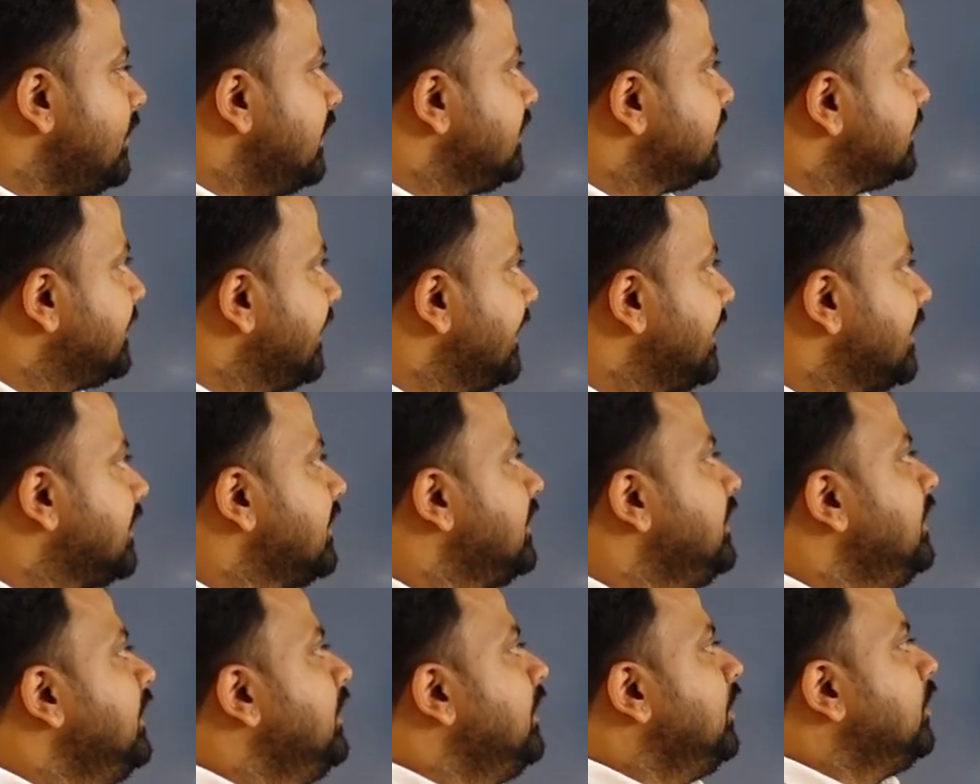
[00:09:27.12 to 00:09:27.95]

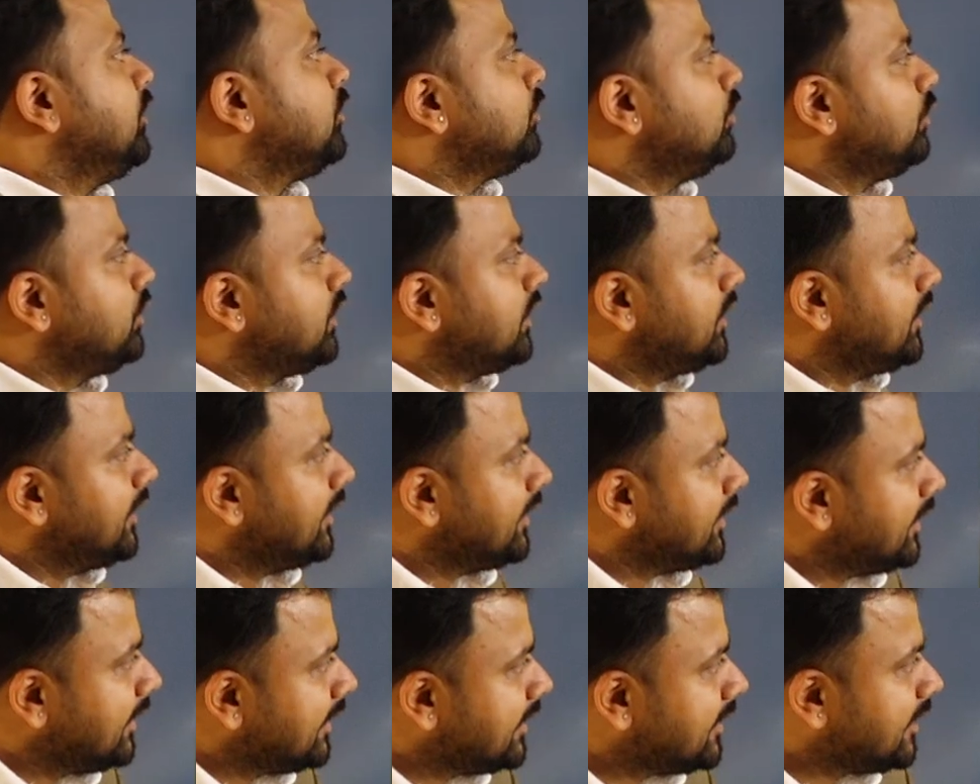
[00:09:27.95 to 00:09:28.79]
Then rural
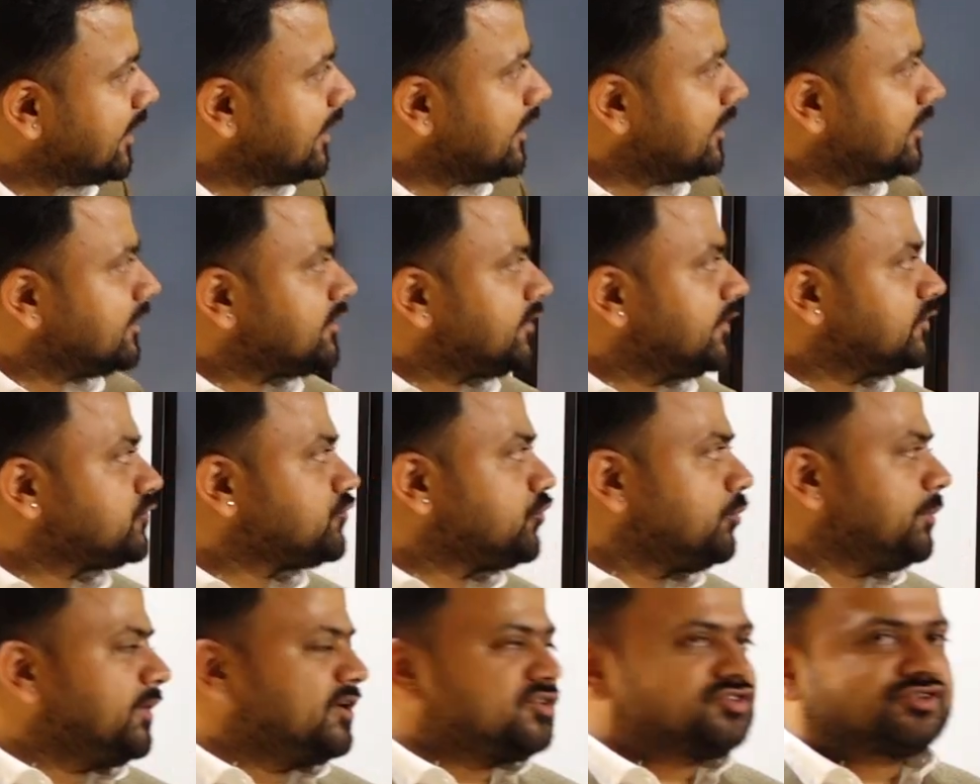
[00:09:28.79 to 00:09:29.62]
and agrarian
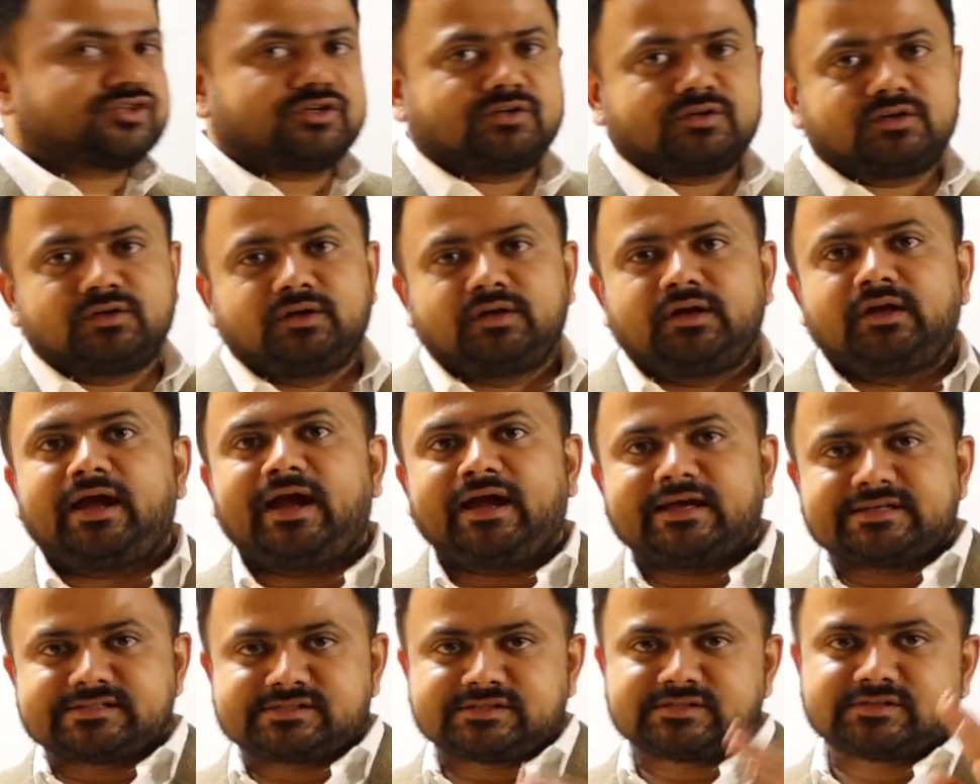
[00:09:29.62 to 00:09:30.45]
transformation,
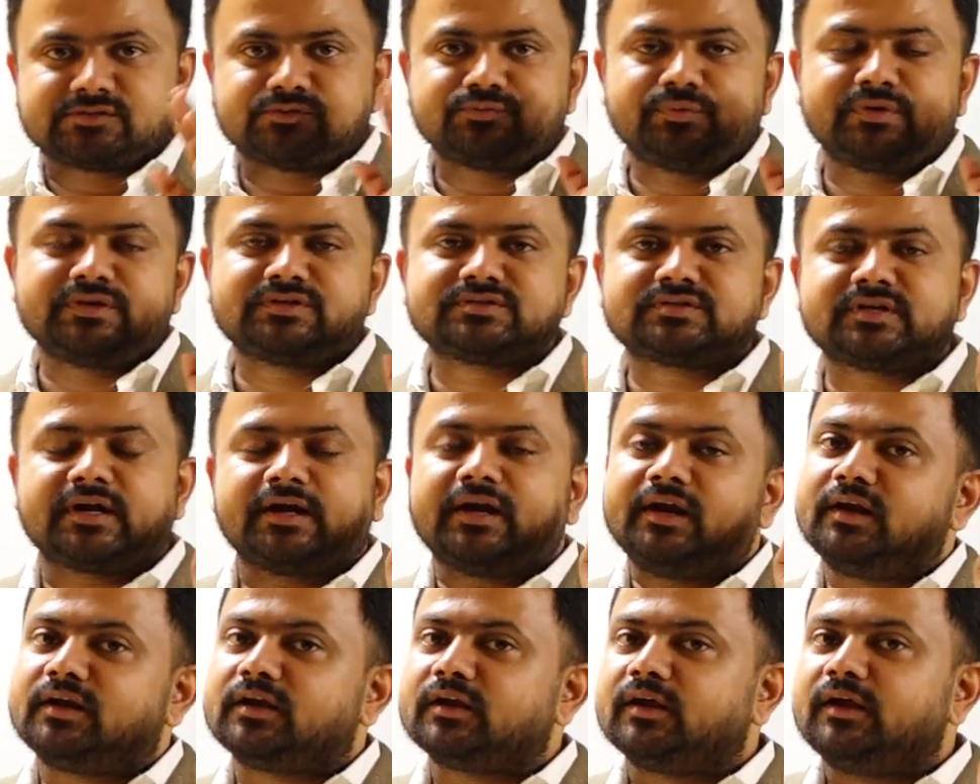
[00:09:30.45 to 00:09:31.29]
as we
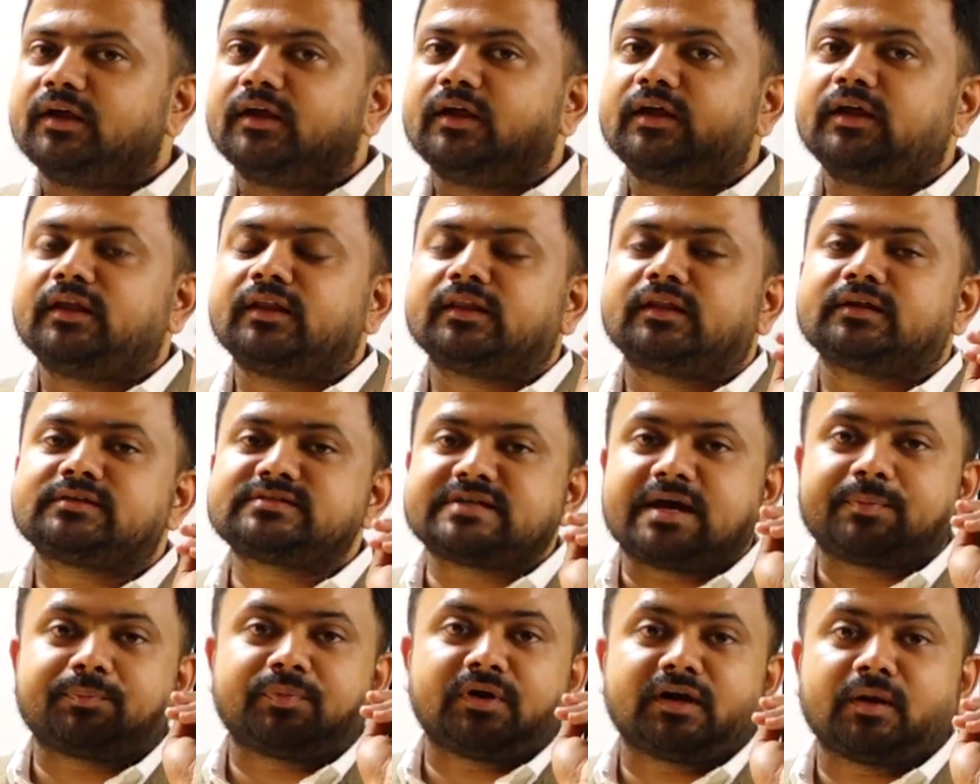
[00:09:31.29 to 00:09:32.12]
studied in the
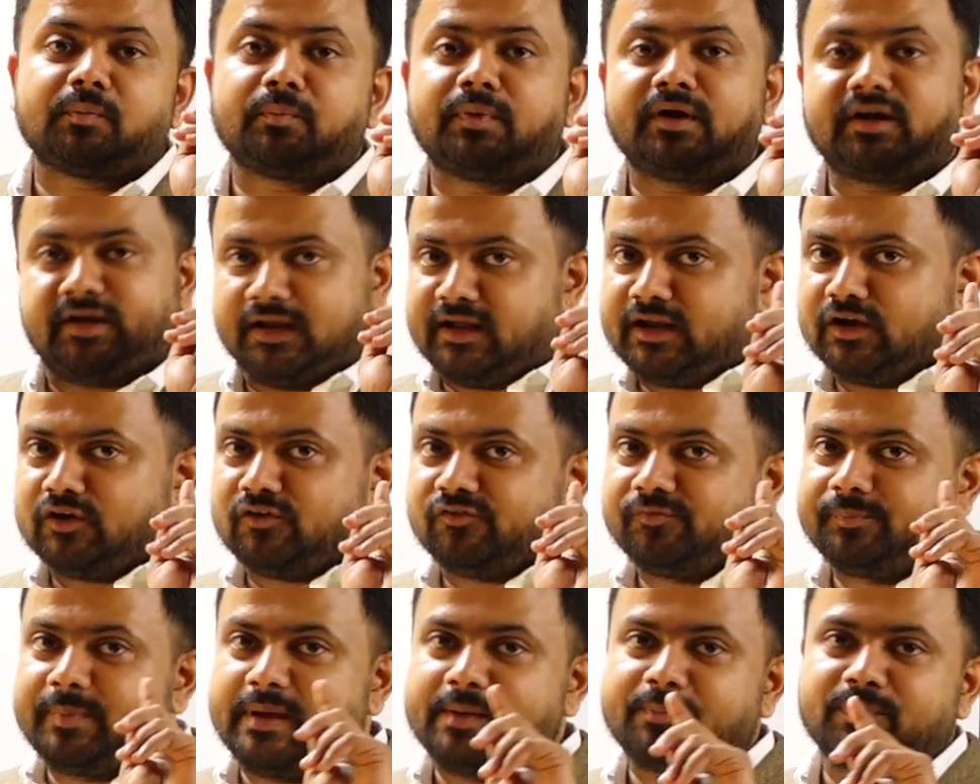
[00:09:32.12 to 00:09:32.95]
chapter number 10
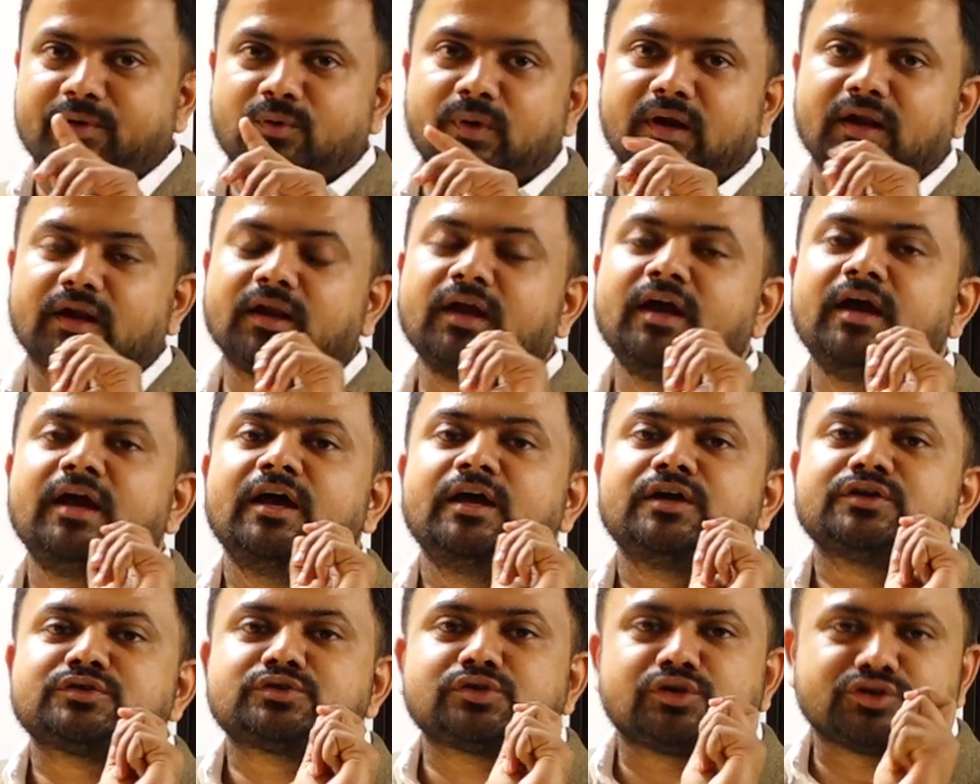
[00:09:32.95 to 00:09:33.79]
of paper 1,
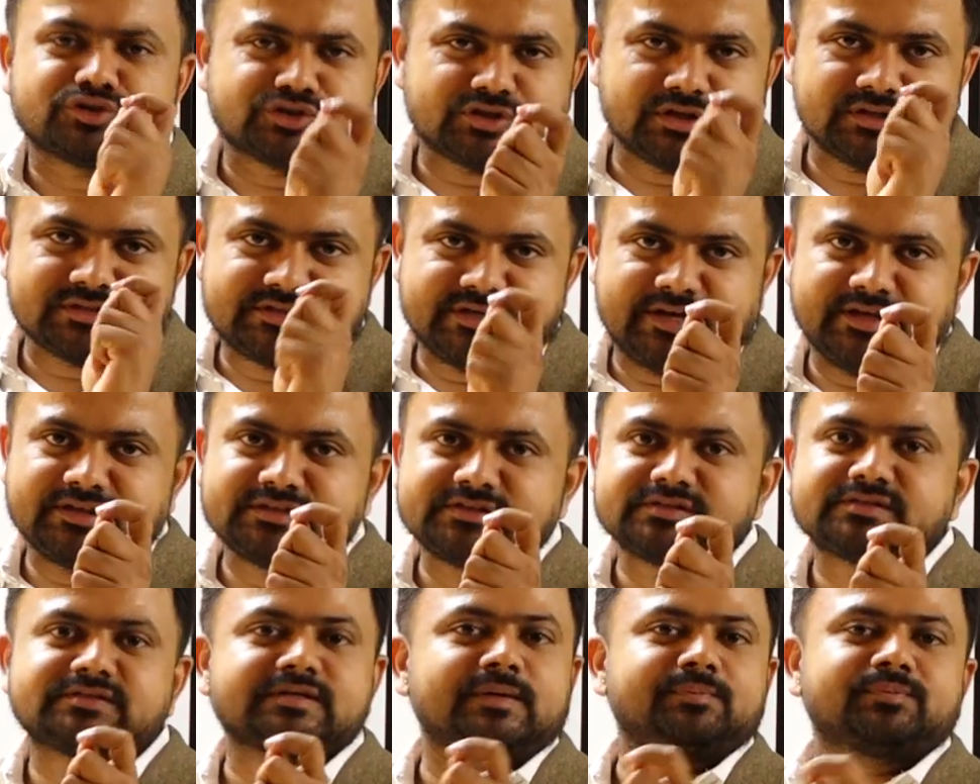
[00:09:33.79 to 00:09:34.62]
social change
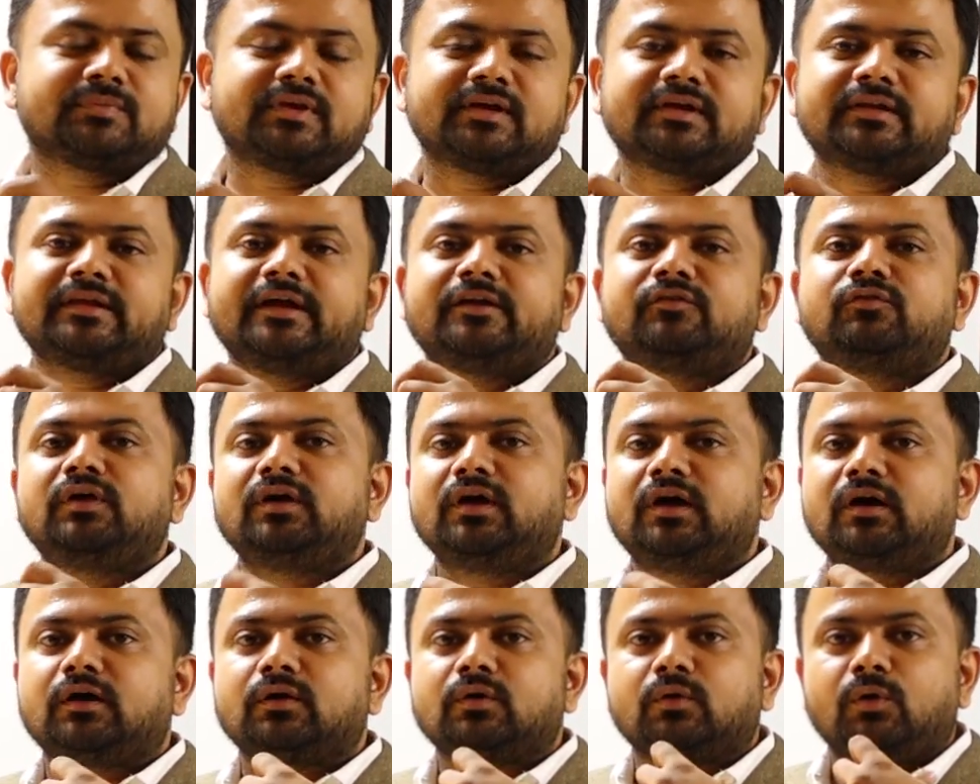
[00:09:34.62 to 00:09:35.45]
is something that we
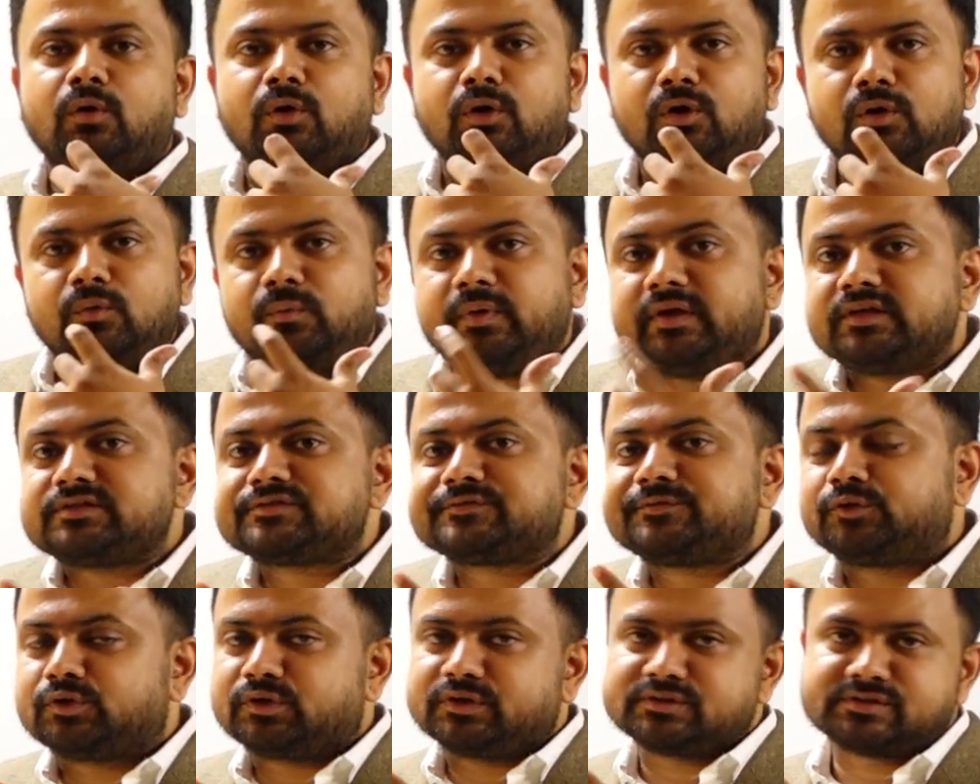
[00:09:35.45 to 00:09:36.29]
are always
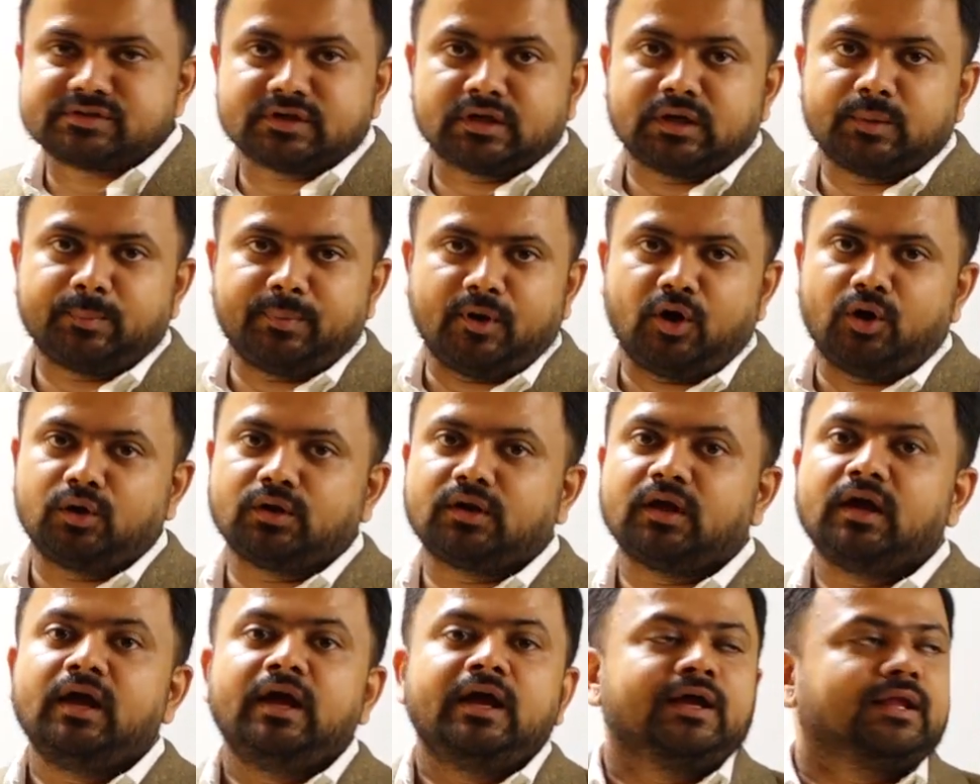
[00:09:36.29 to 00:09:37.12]
focusing
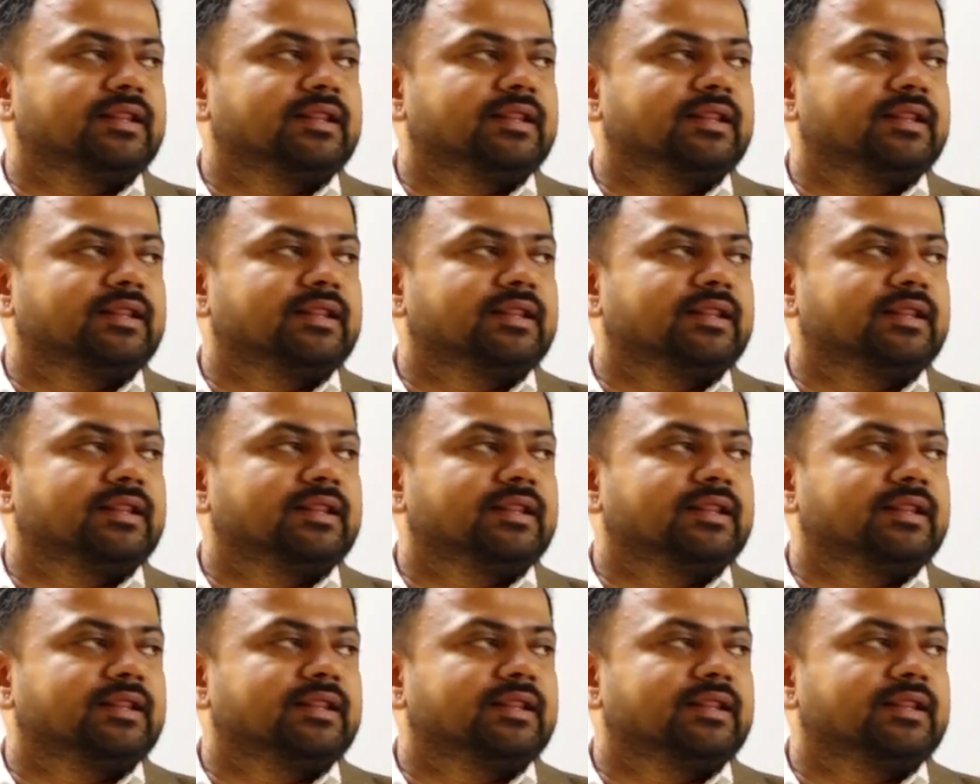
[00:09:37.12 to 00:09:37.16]
about.